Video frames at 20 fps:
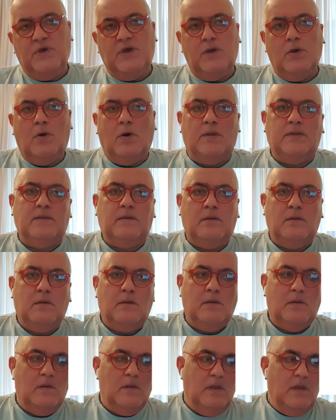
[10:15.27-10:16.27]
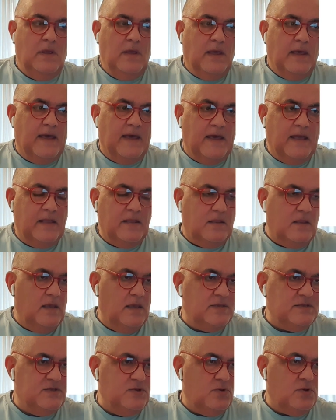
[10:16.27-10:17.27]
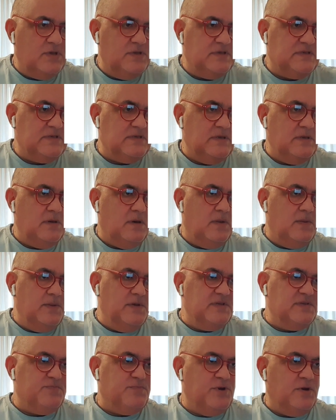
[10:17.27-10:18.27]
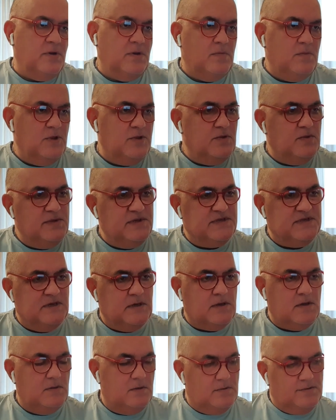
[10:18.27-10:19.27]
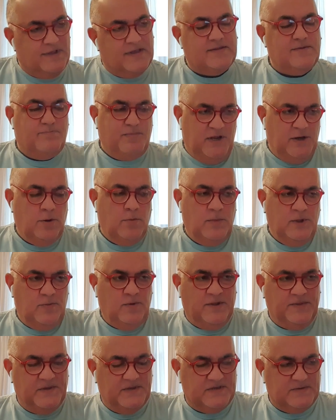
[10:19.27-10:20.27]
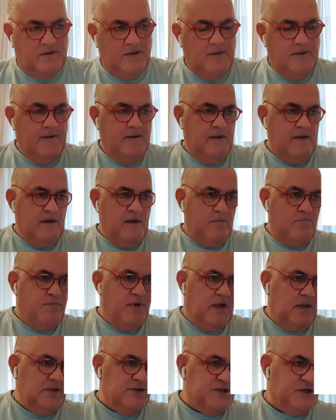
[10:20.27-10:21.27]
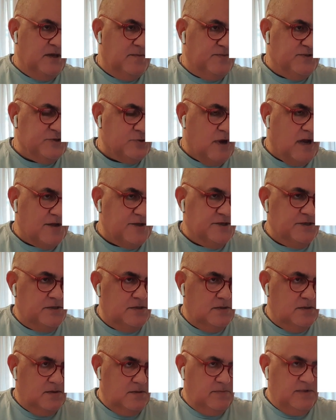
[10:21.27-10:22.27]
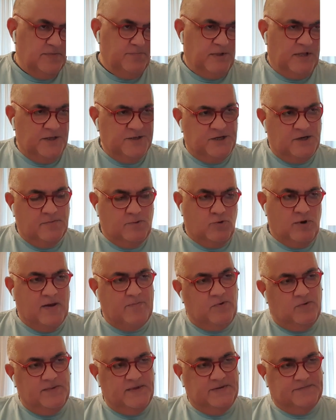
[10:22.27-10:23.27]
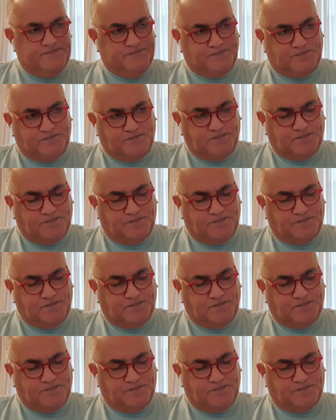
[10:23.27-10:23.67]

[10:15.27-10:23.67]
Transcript: beyond. And as you can see on this pyramid, on the second, not pyramid, but this bell-shaped structure, bell-shaped graph on the